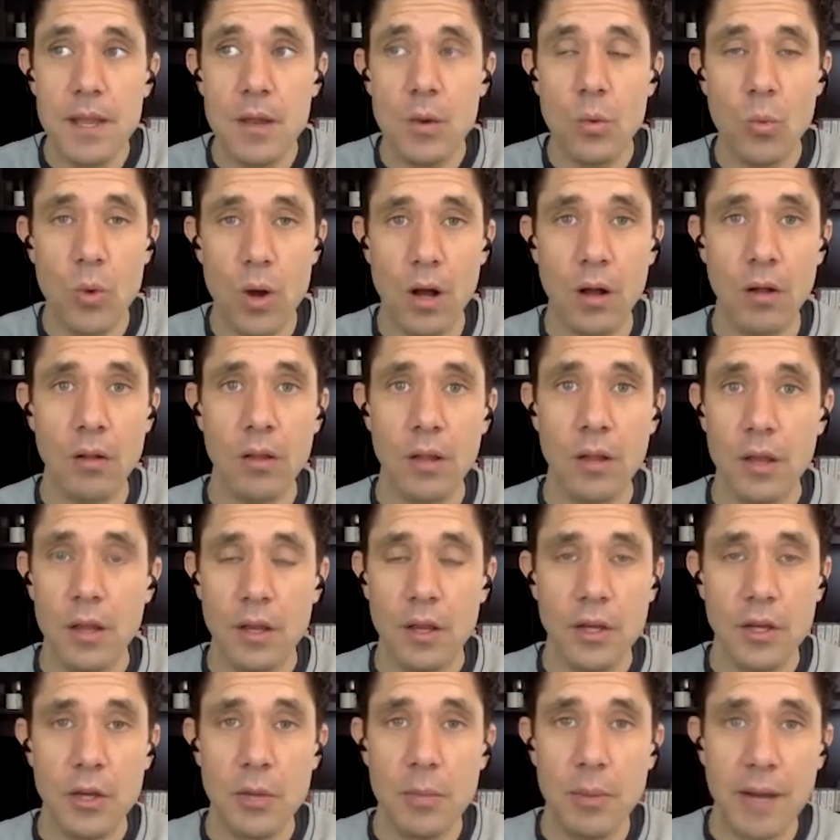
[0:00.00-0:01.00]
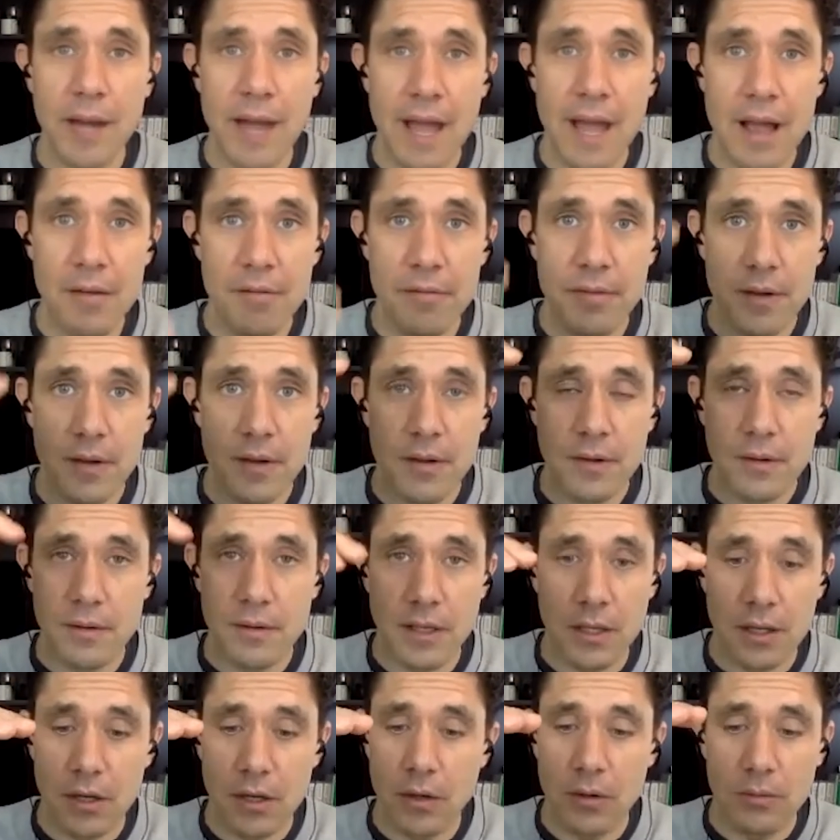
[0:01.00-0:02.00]
Well, you might have,
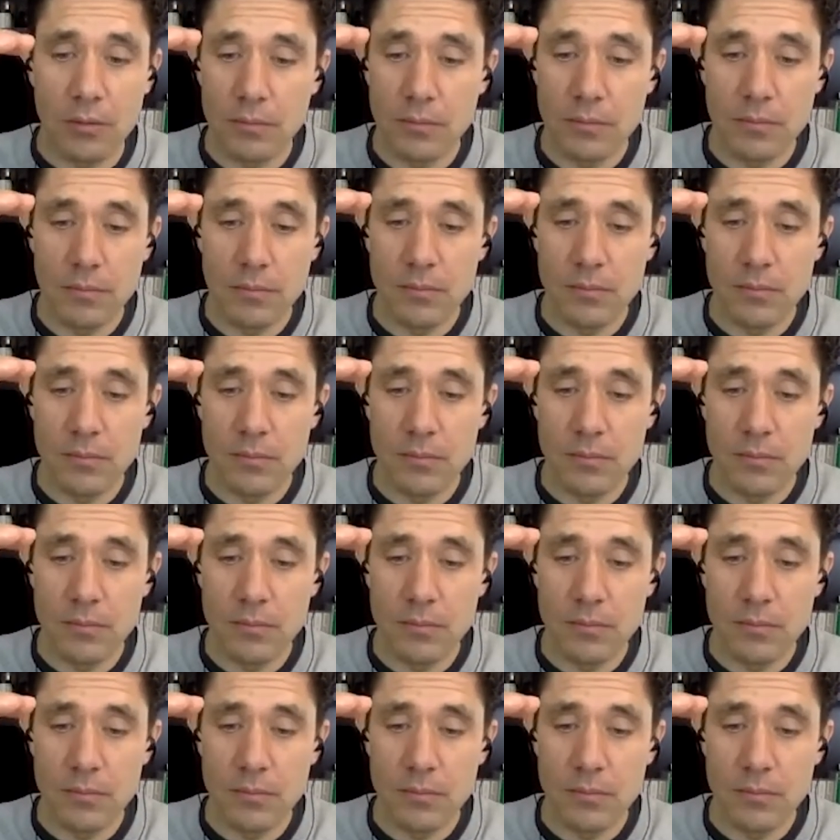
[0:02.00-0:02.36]
you know,